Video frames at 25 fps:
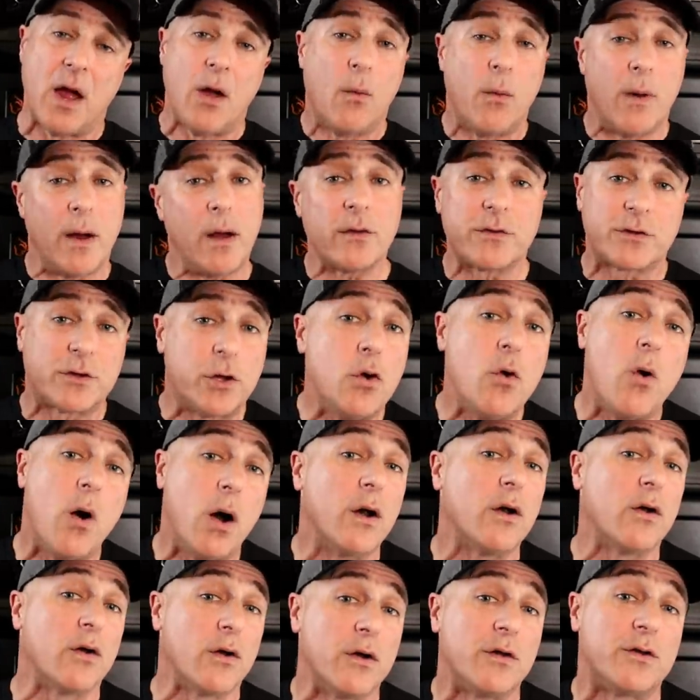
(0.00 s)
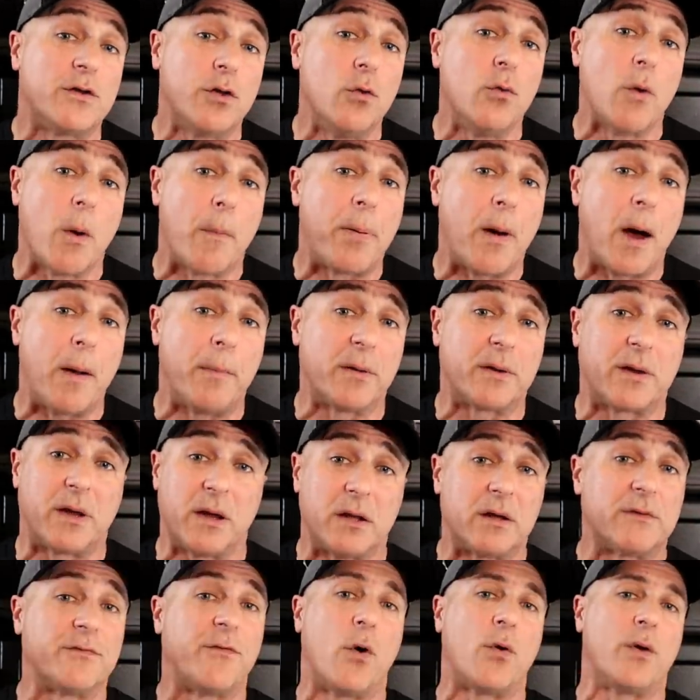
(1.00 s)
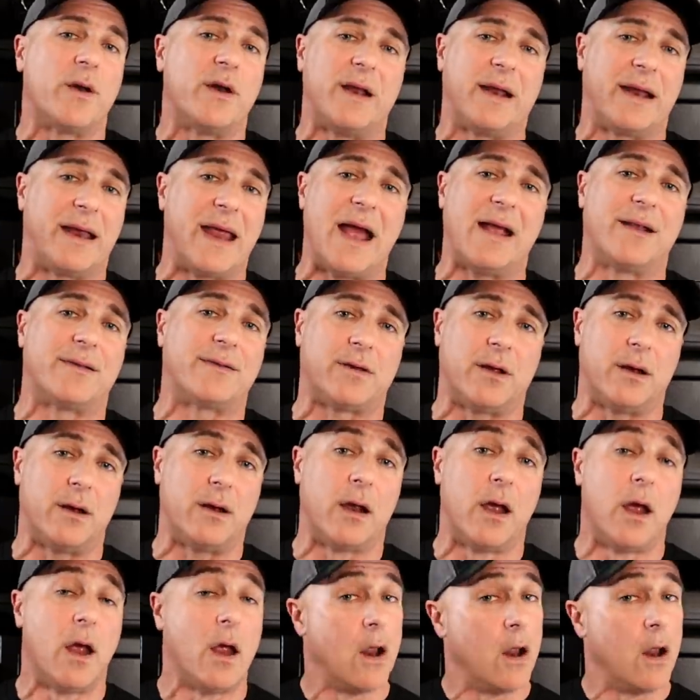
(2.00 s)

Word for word: Well, two hundred two Republicans voted against it.